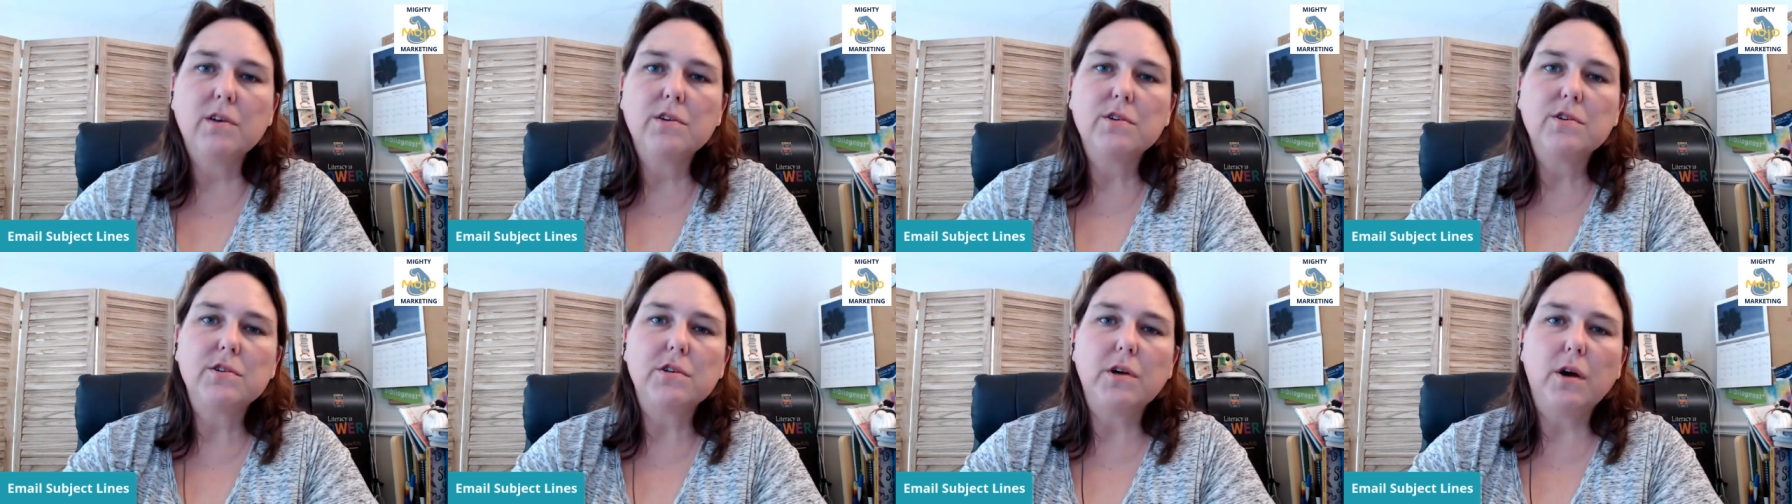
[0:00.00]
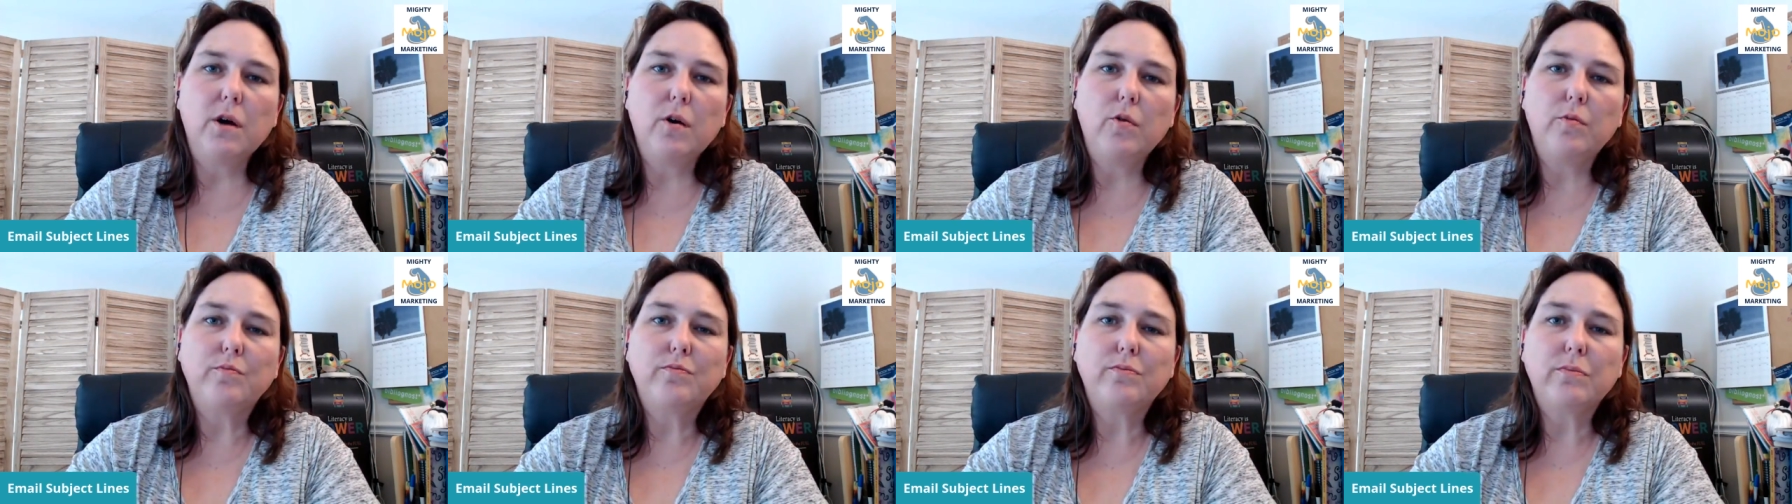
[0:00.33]

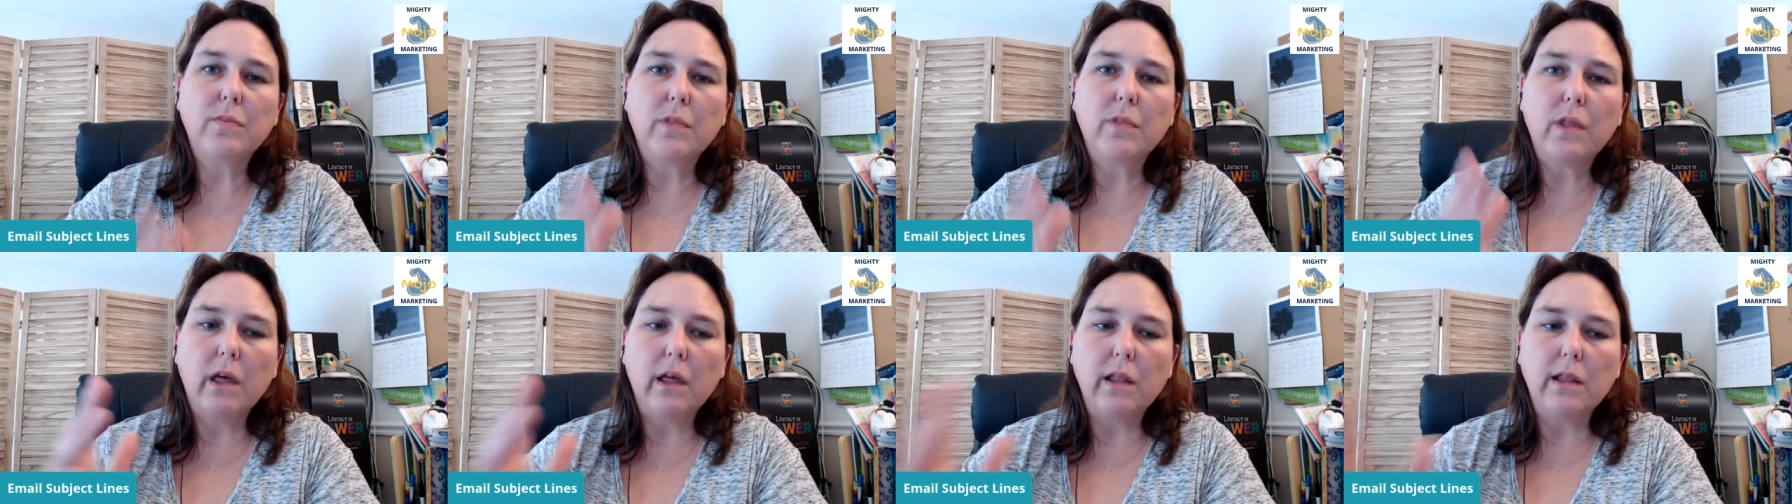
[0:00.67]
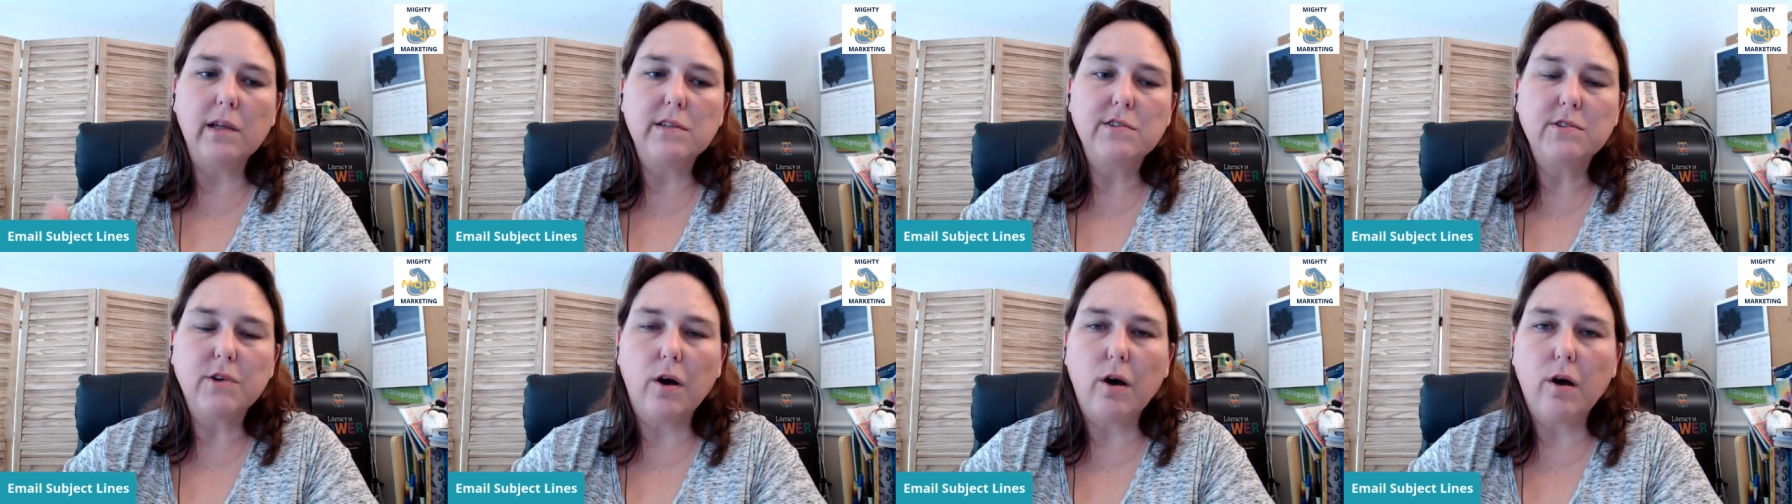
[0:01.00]
So
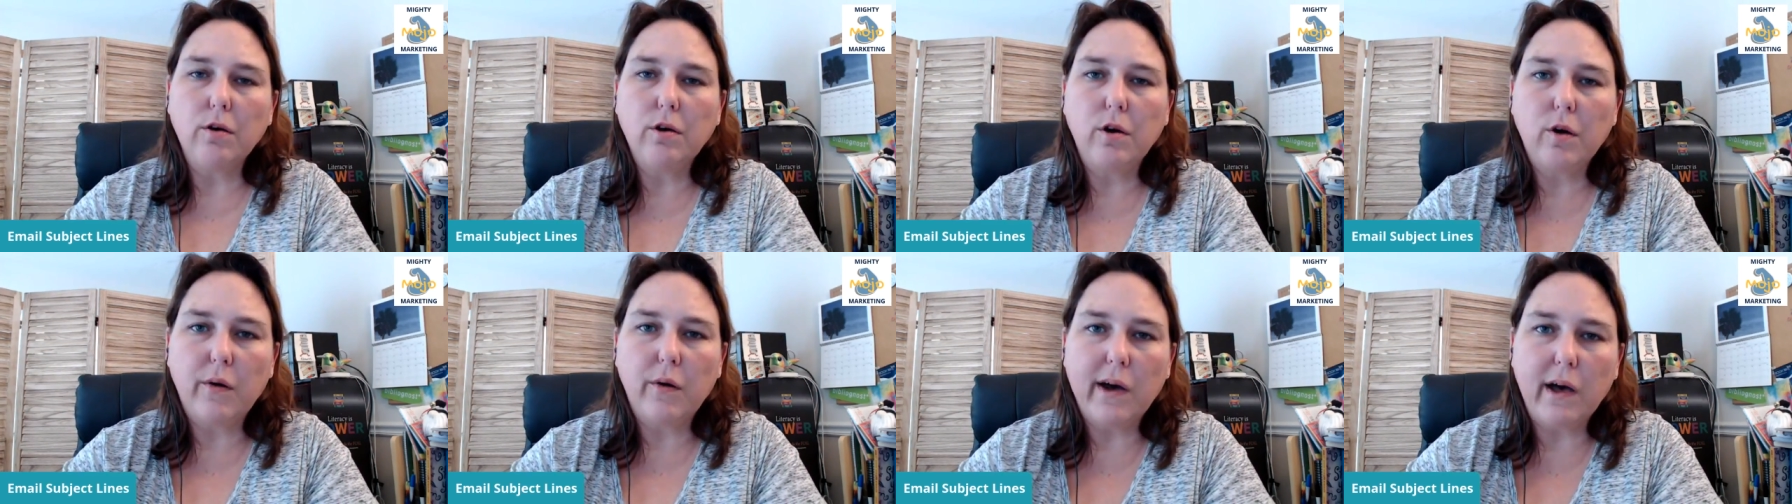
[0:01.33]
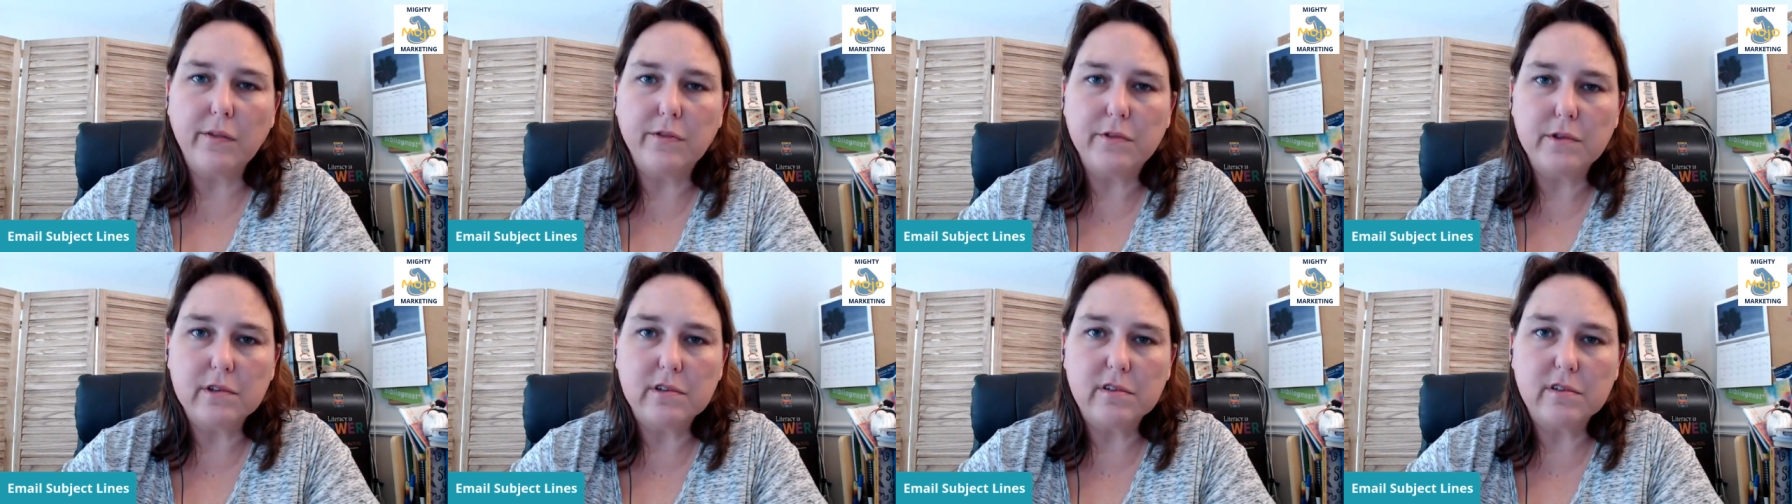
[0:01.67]
let's all go
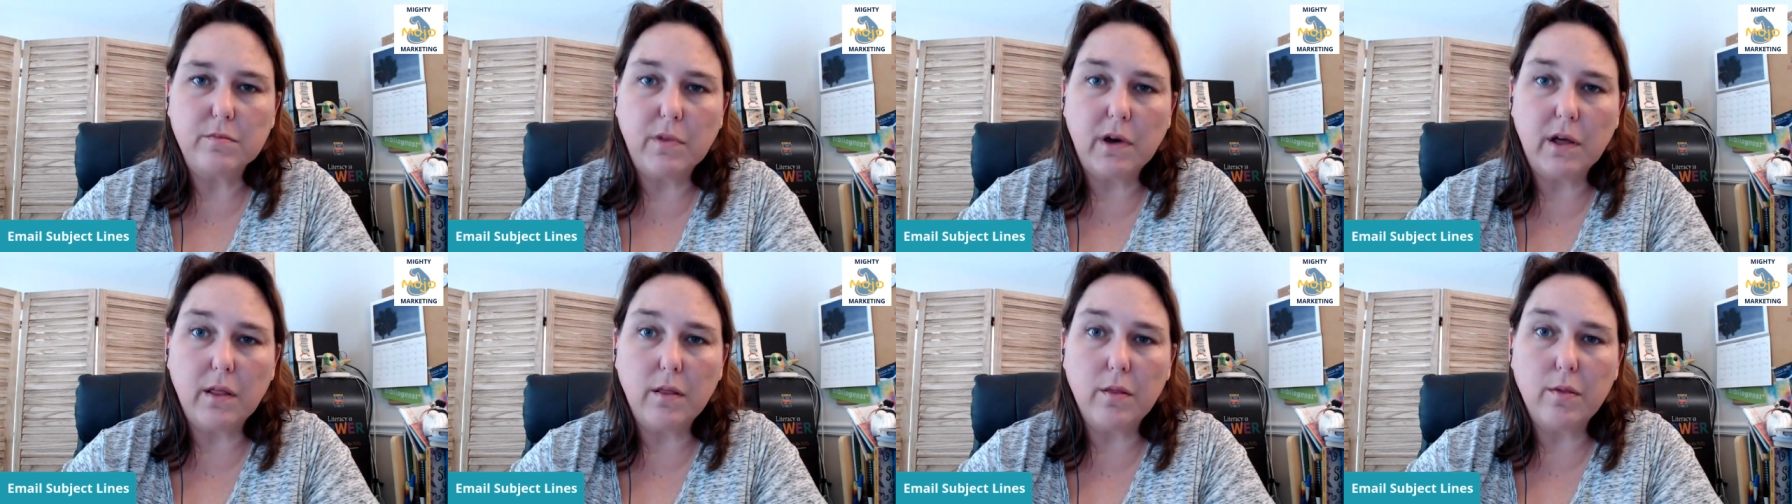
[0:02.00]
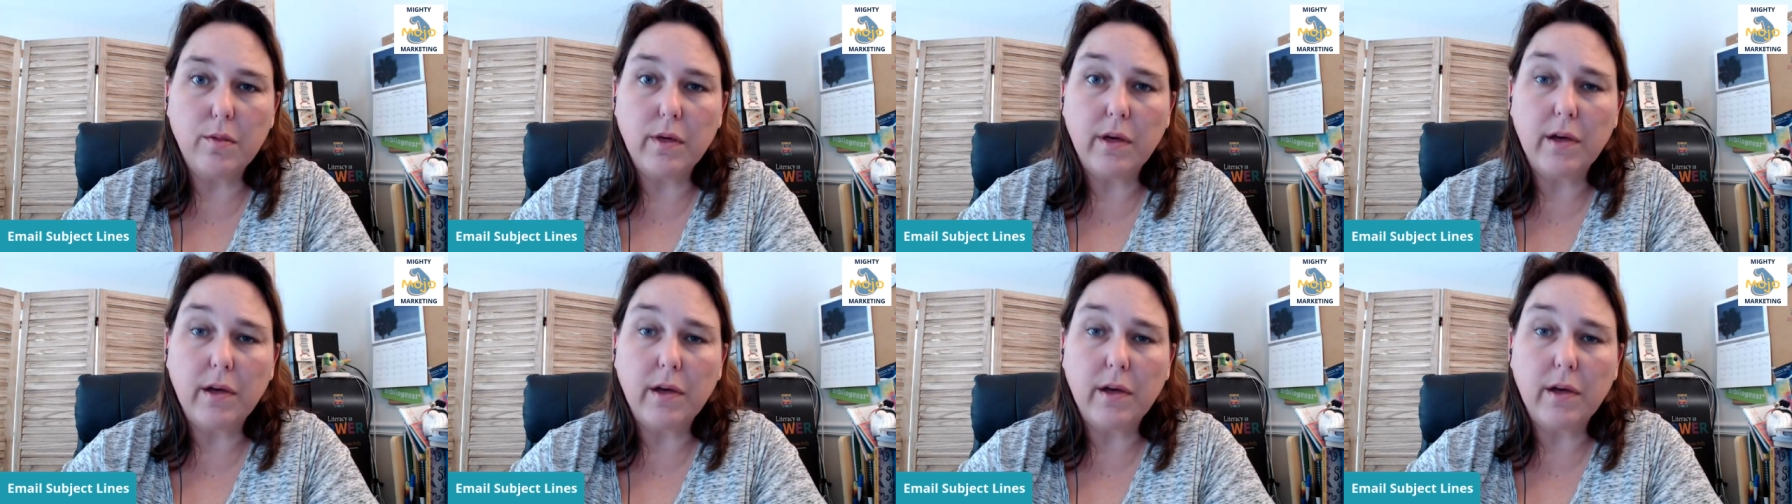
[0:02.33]
out this month